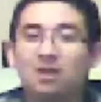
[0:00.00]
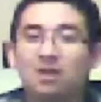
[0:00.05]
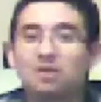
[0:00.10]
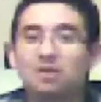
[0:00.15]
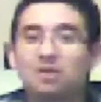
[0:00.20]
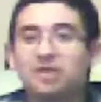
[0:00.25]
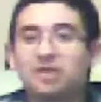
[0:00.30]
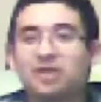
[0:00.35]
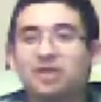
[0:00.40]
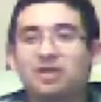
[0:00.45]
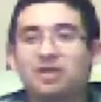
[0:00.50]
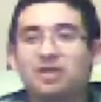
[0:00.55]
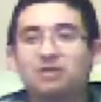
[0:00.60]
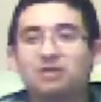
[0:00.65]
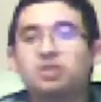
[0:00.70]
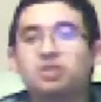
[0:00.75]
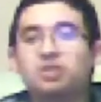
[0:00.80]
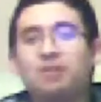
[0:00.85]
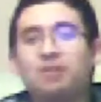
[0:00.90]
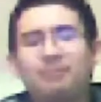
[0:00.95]
because like there
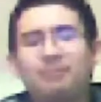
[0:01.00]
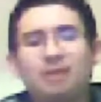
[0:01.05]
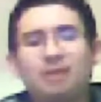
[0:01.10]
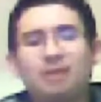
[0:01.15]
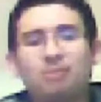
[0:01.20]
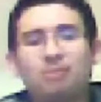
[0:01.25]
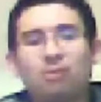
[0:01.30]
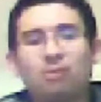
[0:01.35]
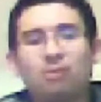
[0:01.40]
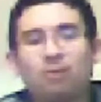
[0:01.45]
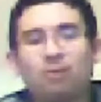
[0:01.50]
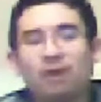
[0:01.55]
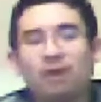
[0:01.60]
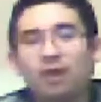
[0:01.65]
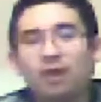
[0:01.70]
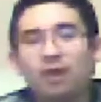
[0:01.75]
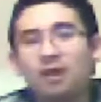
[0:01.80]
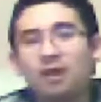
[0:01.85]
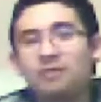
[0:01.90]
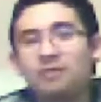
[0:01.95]
are some people
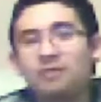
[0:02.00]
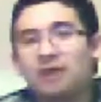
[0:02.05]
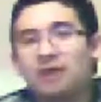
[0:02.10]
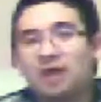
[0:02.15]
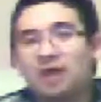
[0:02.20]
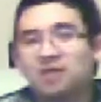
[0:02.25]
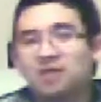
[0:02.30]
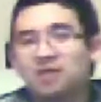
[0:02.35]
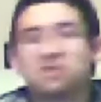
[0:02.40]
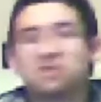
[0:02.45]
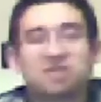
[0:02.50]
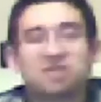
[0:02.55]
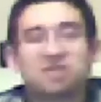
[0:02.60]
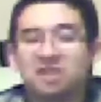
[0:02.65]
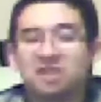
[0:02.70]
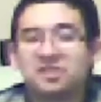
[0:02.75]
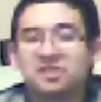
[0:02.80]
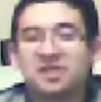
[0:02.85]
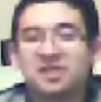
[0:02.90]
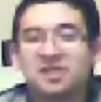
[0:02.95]
that are just
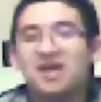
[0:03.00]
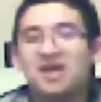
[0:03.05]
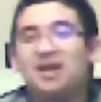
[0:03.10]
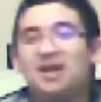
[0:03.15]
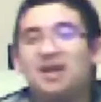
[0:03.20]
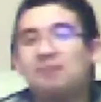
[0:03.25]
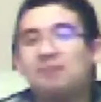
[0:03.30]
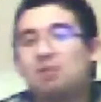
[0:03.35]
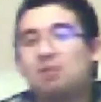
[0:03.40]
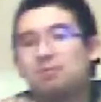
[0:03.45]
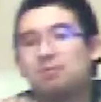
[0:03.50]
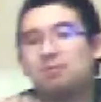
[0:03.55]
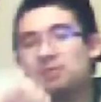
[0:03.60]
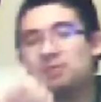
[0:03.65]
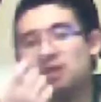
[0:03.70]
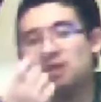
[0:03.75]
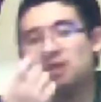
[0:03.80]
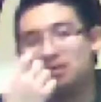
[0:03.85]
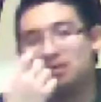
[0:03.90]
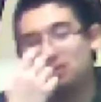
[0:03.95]
insanely
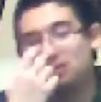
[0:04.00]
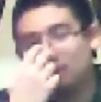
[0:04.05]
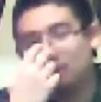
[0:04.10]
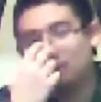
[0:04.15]
popular